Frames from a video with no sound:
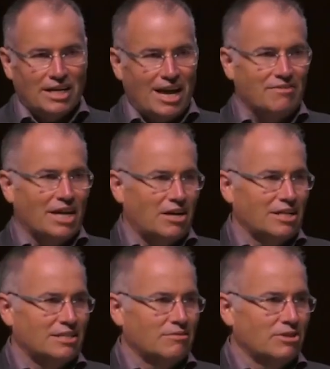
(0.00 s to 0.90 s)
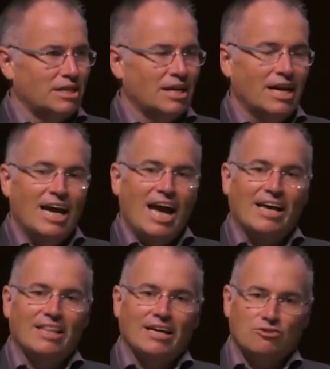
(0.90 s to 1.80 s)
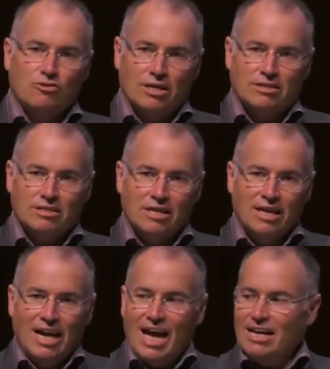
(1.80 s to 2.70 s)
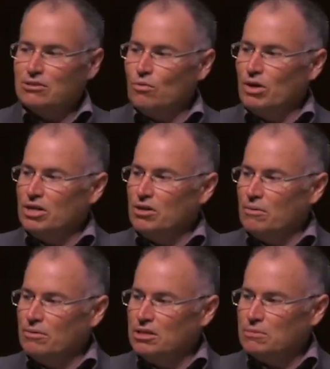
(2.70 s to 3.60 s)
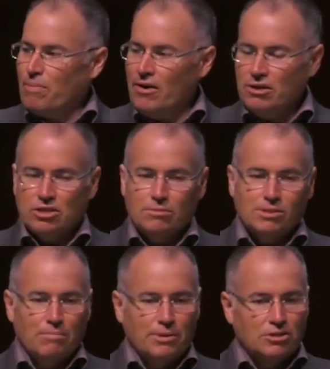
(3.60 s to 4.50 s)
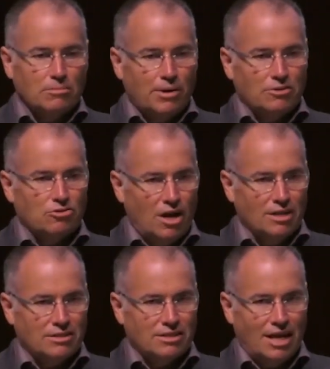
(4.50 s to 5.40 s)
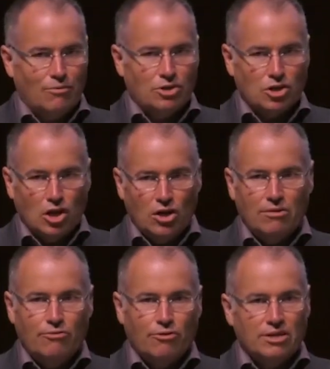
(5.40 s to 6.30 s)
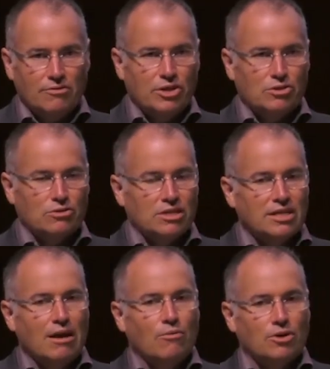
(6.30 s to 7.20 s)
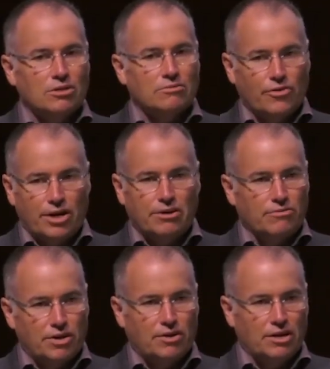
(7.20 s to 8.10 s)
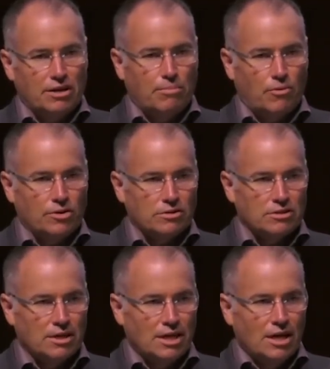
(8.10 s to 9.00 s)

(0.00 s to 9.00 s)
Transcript: and have that connectivity and that trust. And so when these partnerships are built upon trust, and when you're looking for individuals, the network is very, very important.